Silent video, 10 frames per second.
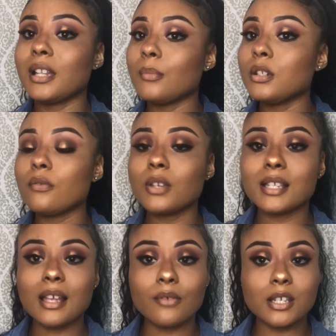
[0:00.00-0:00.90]
let me know if you guys
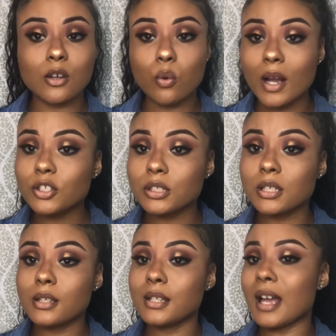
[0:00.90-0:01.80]
have any
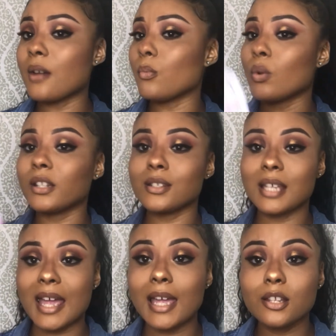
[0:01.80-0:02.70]
questions i'm willing to
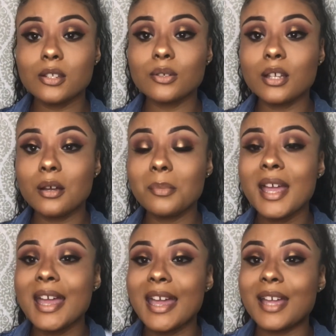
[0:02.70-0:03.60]
answer them
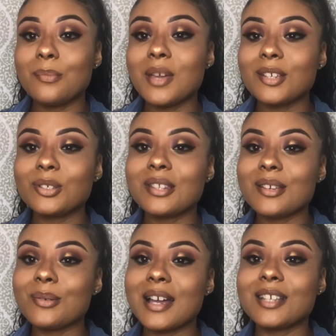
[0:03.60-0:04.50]
and make sure that
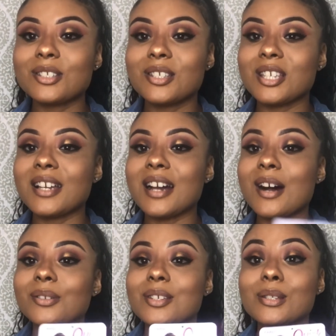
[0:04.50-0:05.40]
you guys check
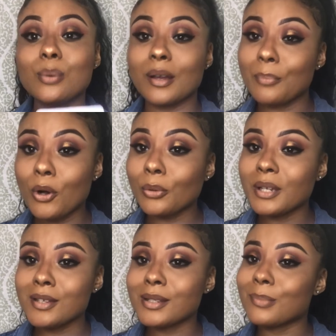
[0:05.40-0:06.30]
out these quick
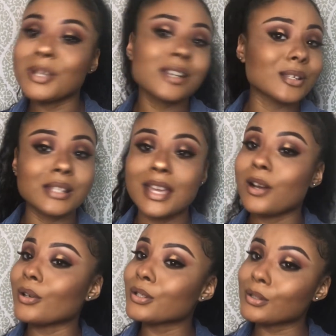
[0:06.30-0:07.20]
ponies because they
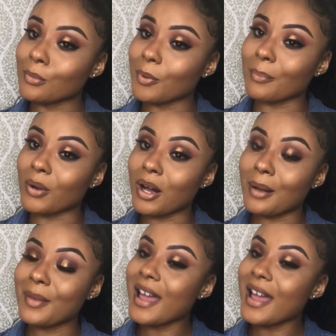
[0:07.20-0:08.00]
are super bomb